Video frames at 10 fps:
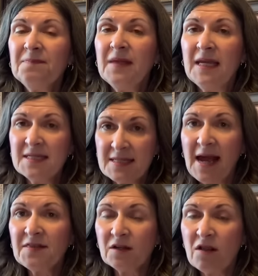
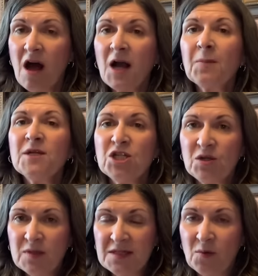inside the clock, but
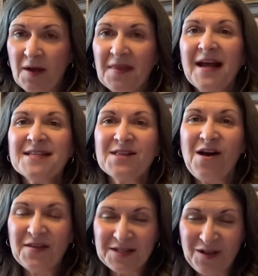she was the one that I
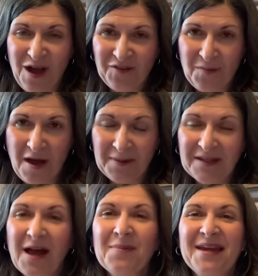saw this clock from Hobby
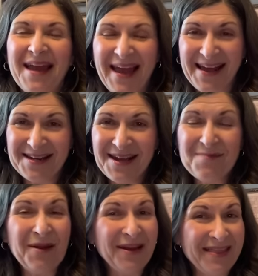Lobby. And
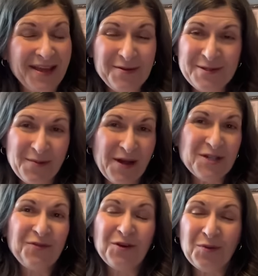Mary, thank you so
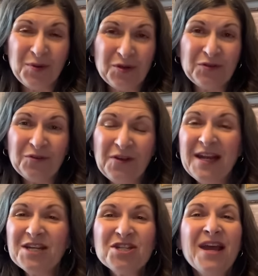much for your beautiful
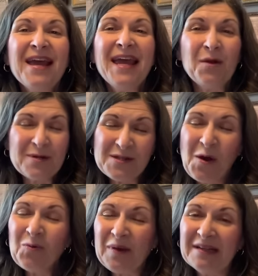finish. It was
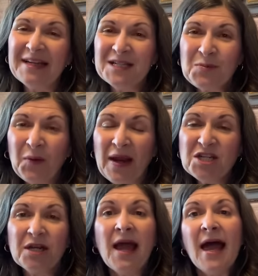a real
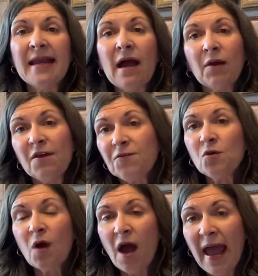inspiration. Now, if
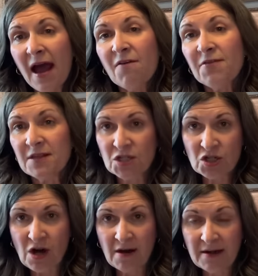you have this
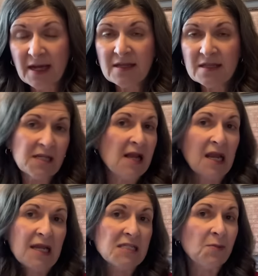chart,
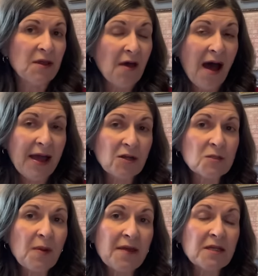Elizabeth
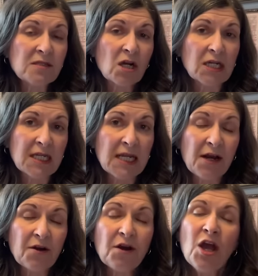Isles by the Scarlet
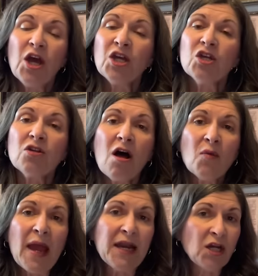Letter, you'll
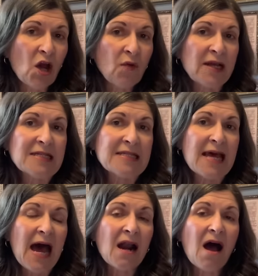already notice
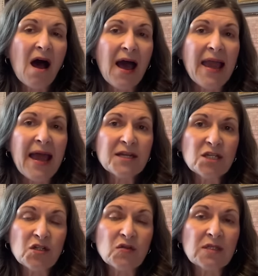that I had to
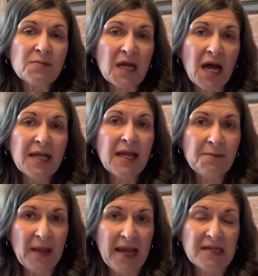do some cut
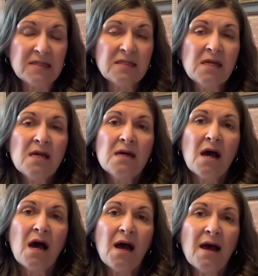and paste
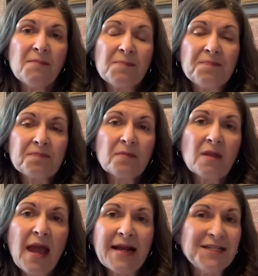um,
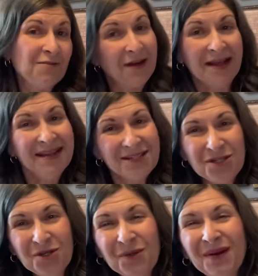activity
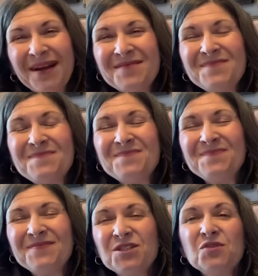to
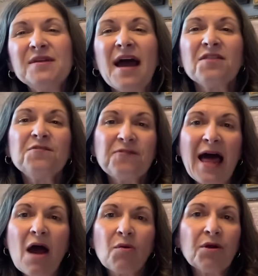to get the
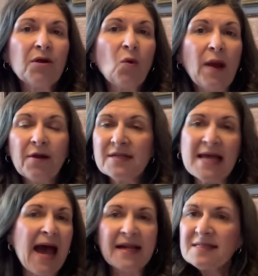flower where it's
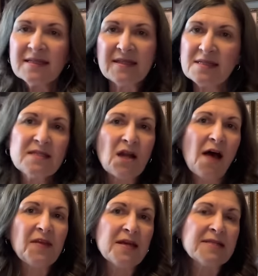at. It's, this is
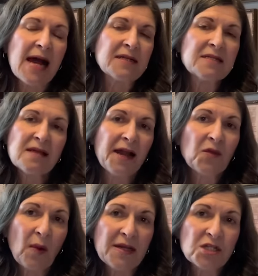not the exact design
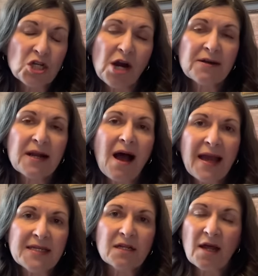the way it's charted.
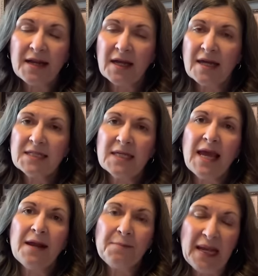I did a lot of cutting
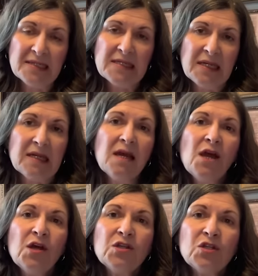and pasting
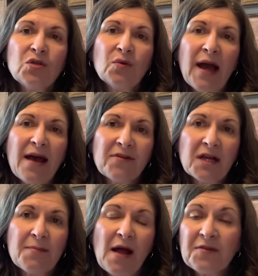to have it
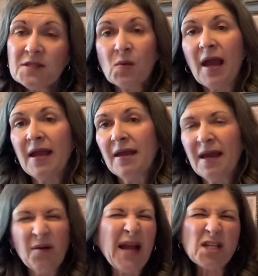come out this way.
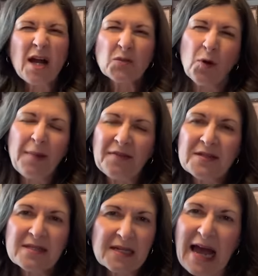And I talked more about
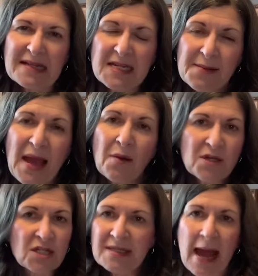this the last time, how it
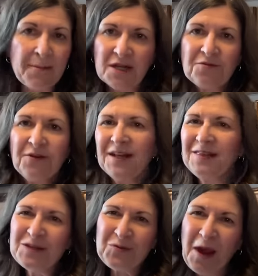just happened to fit
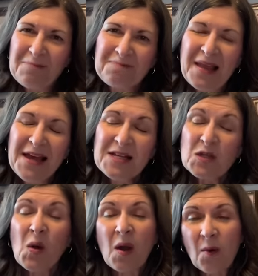in this frame.
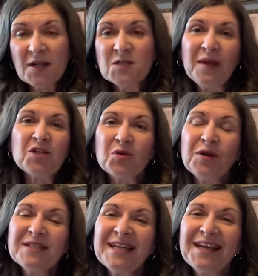So I wanted to make
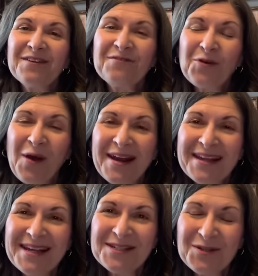sure to give
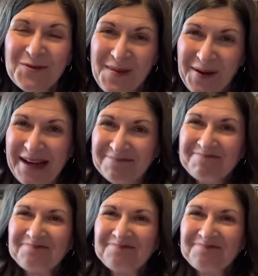credit to Mary.